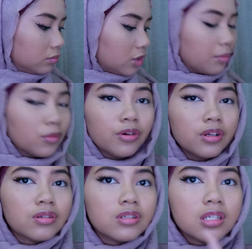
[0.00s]
I'm
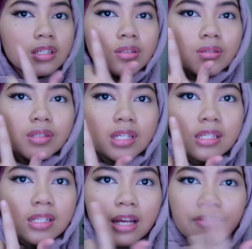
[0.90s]
going to just do this
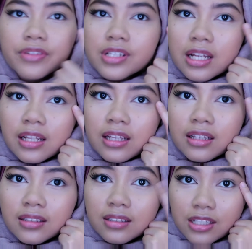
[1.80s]
side first and
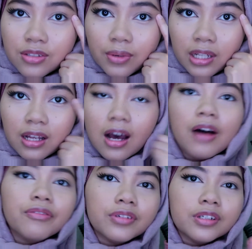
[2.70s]
then this one
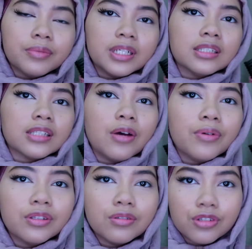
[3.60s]
after, because I
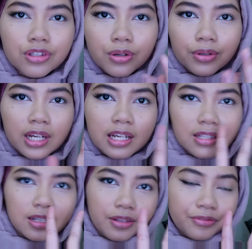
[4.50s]
want to show you guys
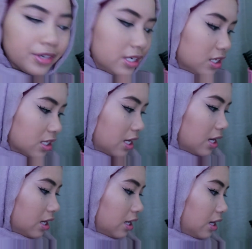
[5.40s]
the difference.
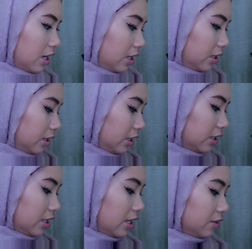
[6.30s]

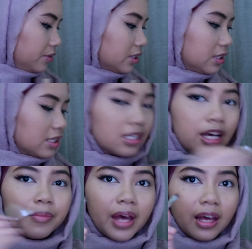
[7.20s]
And then with the
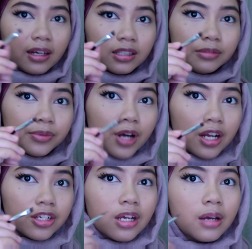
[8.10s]
same angle
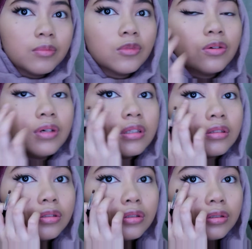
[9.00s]
brush, I'm going
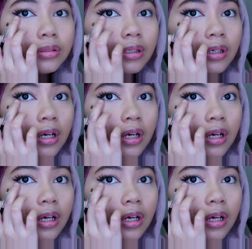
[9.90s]
to